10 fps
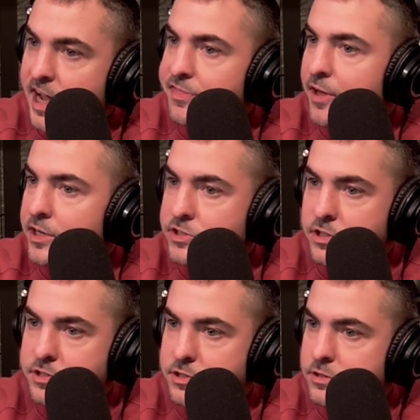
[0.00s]
I thought
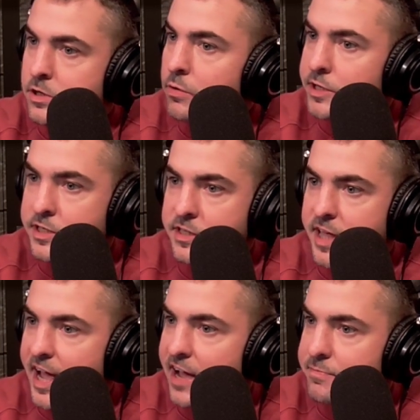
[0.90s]
just going into the
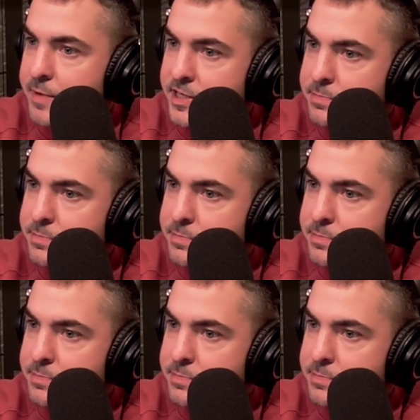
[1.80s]
half, man,